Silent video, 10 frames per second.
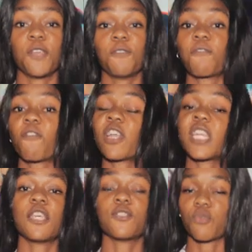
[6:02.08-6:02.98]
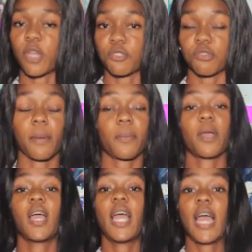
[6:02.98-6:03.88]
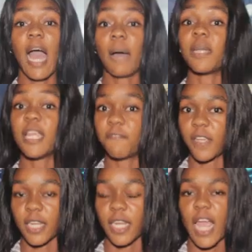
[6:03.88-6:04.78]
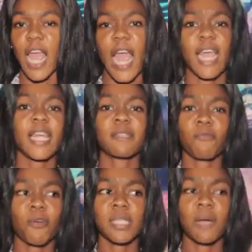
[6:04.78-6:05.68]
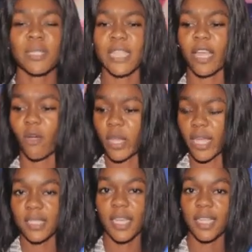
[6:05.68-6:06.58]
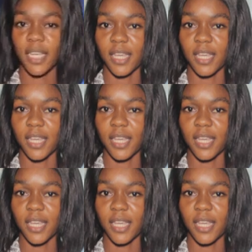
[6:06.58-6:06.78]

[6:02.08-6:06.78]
and you've fallen into her trap, I'm leaving. And then Maurice was like, okay, take the